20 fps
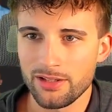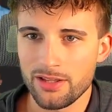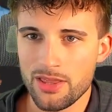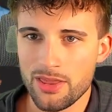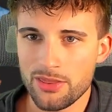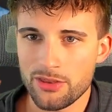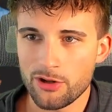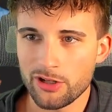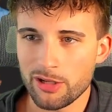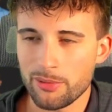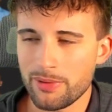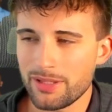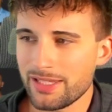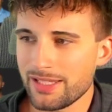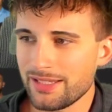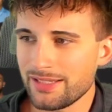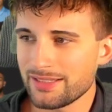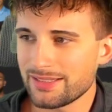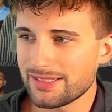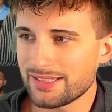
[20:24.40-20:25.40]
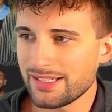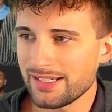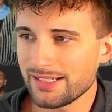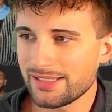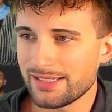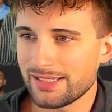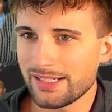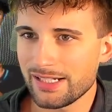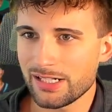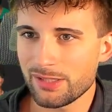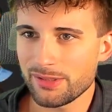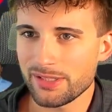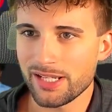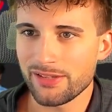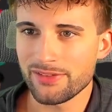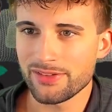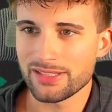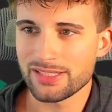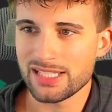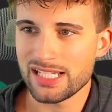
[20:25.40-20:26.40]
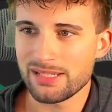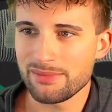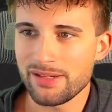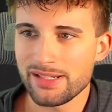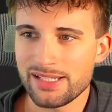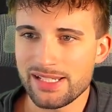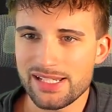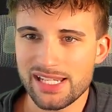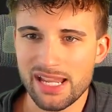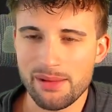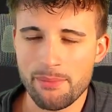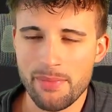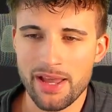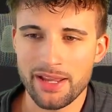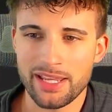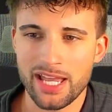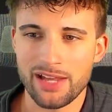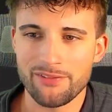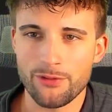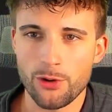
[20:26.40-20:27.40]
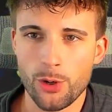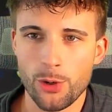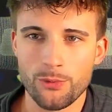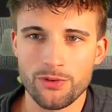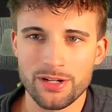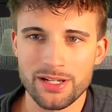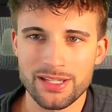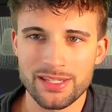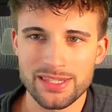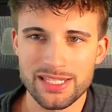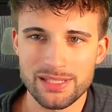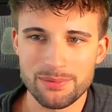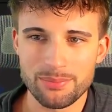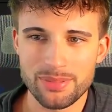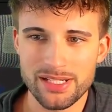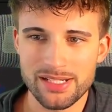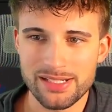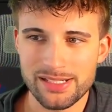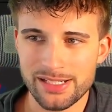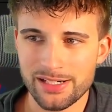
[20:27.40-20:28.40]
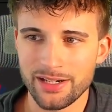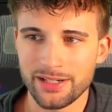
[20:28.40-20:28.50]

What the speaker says: Throwing him in the C tier, we have his teammate DK Metcalf over in the B tier.